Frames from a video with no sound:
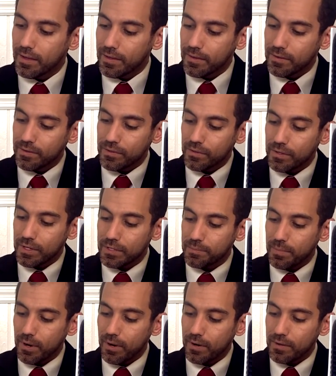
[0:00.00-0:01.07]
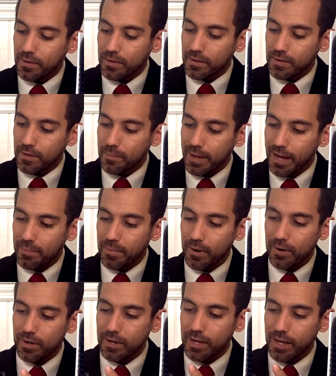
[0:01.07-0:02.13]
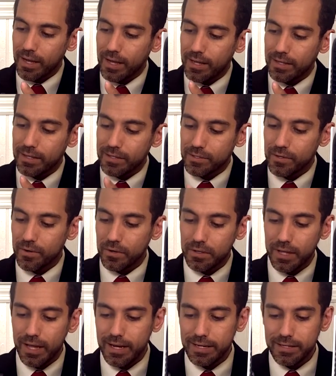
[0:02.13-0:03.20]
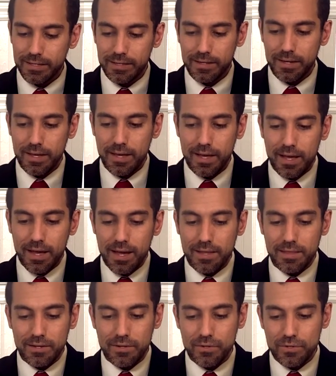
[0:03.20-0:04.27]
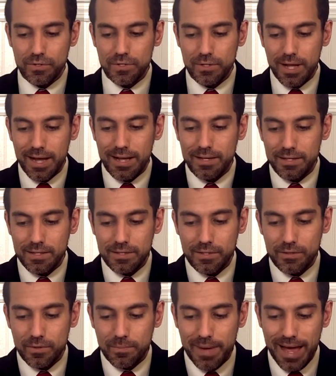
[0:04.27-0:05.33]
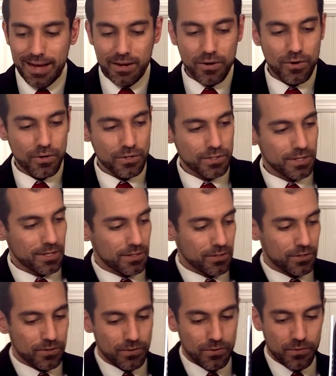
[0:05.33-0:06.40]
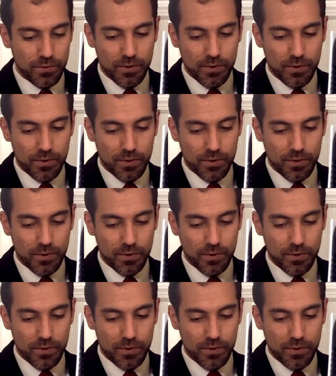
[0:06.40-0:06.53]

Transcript: So this part, the back part, and this are aligned. And then you just lie it so the back hooks into